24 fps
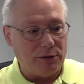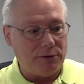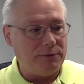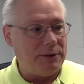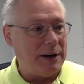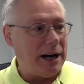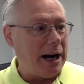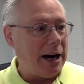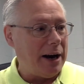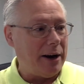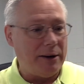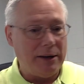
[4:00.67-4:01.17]

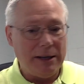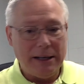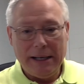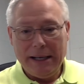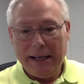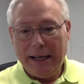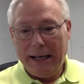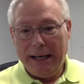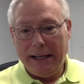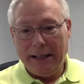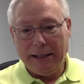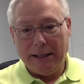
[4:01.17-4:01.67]
fire
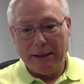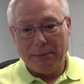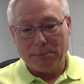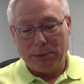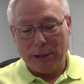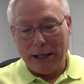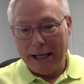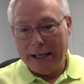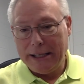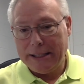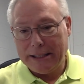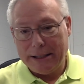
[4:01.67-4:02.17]
in the
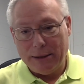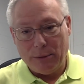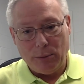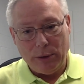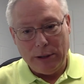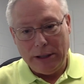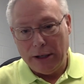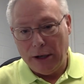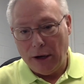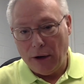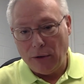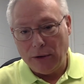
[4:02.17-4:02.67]
place that
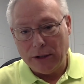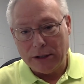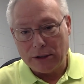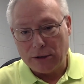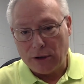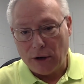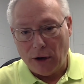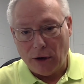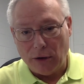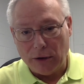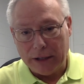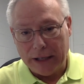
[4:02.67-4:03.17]
we know that's
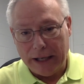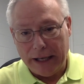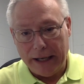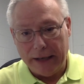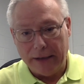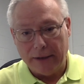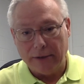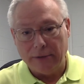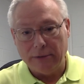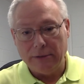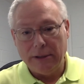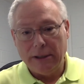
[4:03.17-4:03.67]
called
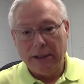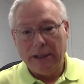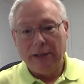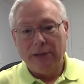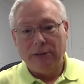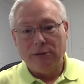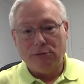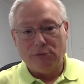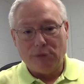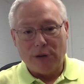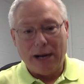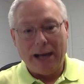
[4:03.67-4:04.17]
hell
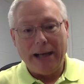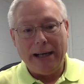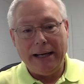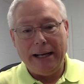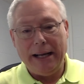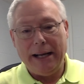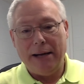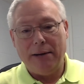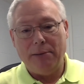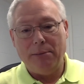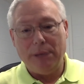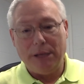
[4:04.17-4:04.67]
right
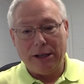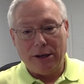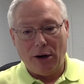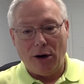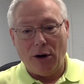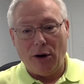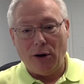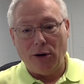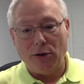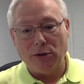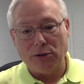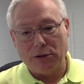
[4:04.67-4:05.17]
now
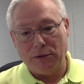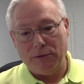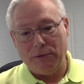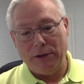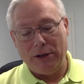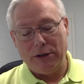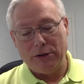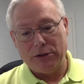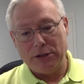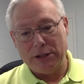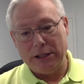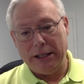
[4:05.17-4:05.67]
because of
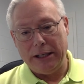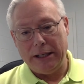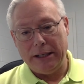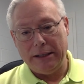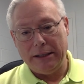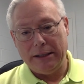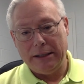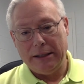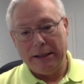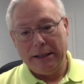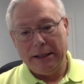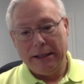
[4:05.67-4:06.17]
their sin.
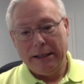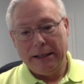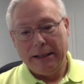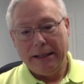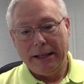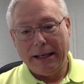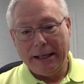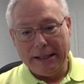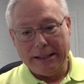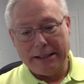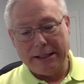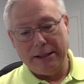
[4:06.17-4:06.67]

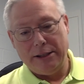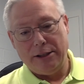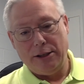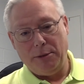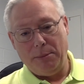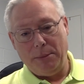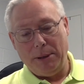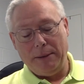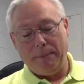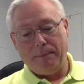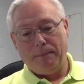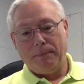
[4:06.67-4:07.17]
Now listen to
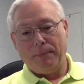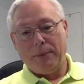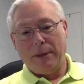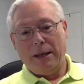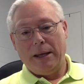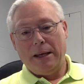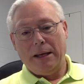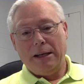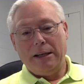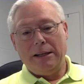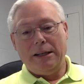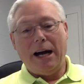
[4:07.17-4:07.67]
me,
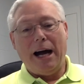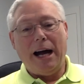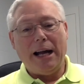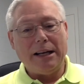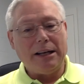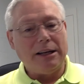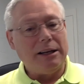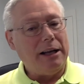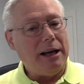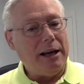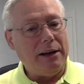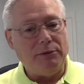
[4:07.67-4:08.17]
God
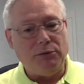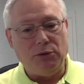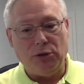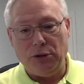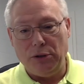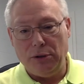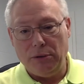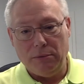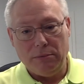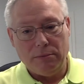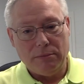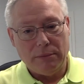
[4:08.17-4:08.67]
loves
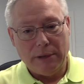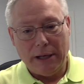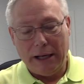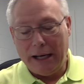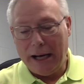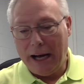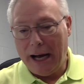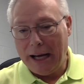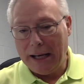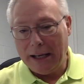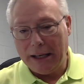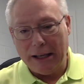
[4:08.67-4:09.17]
you.
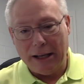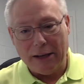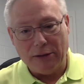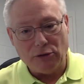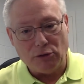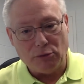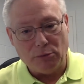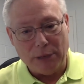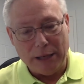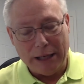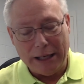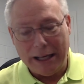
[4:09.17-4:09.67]
God
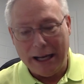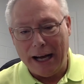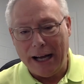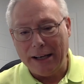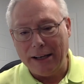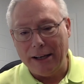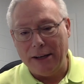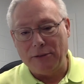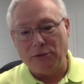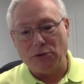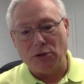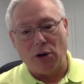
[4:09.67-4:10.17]
loves me. God
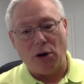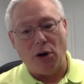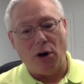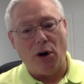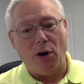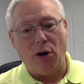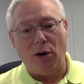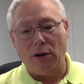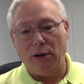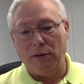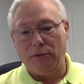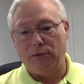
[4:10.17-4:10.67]
loves
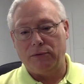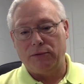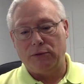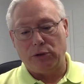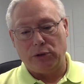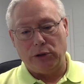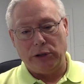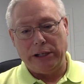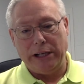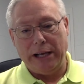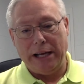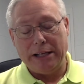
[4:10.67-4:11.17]
all of
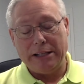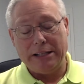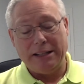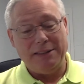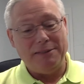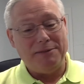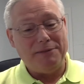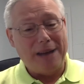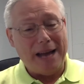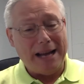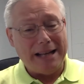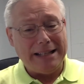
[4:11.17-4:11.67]
creation. In
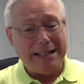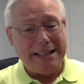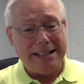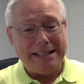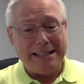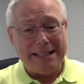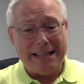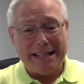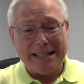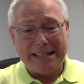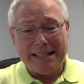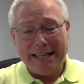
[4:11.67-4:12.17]
fact, he
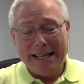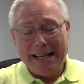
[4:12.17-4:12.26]
says